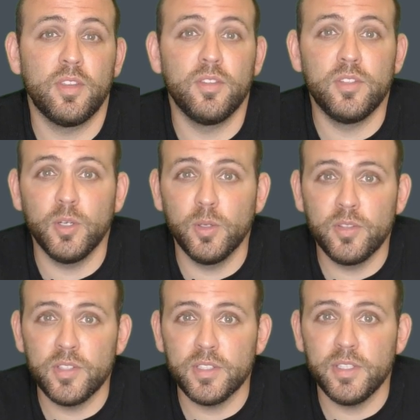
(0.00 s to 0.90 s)
the 0 to
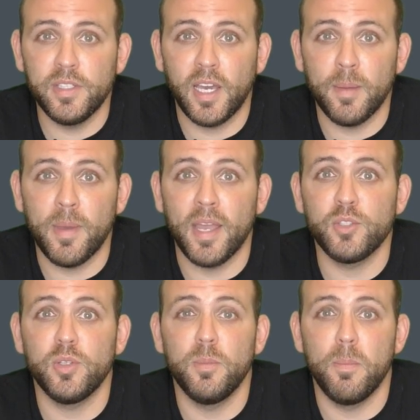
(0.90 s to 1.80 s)
60 time
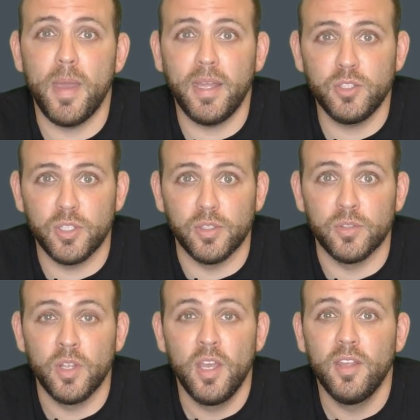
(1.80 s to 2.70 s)
actually matches